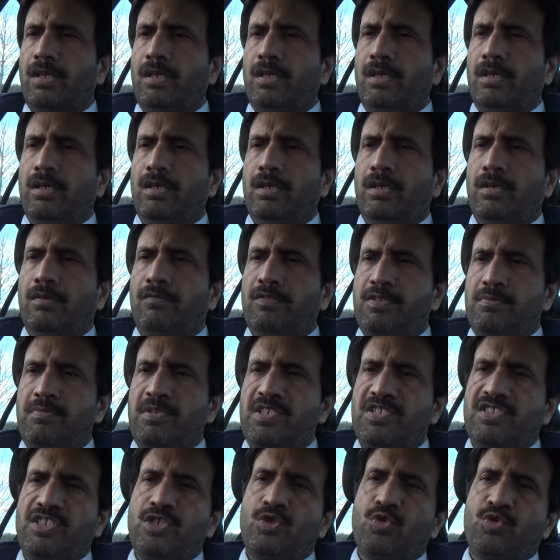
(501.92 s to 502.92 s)
Uh, which
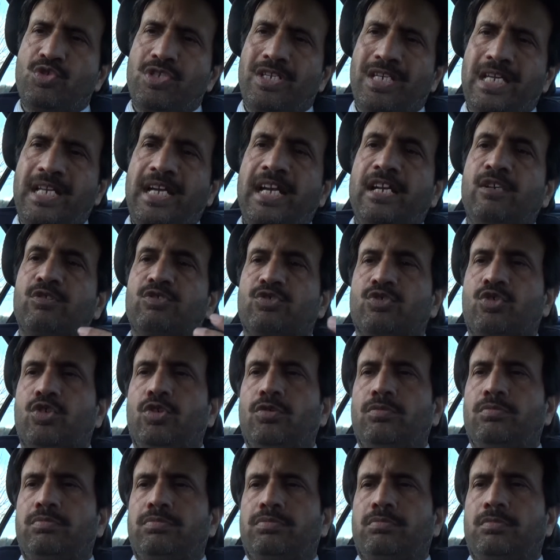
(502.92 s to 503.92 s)
means using an
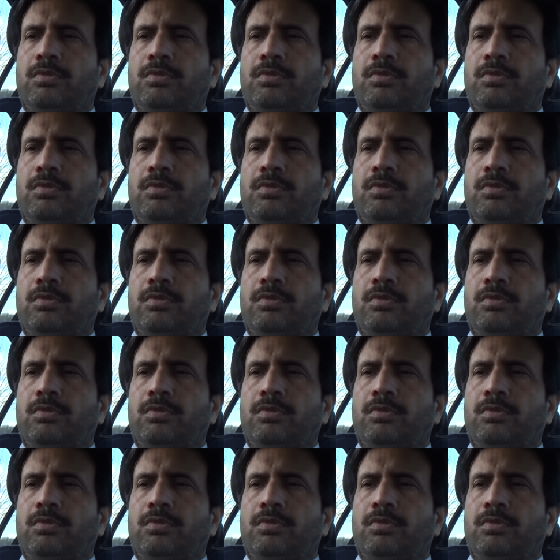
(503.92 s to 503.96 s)
endoscope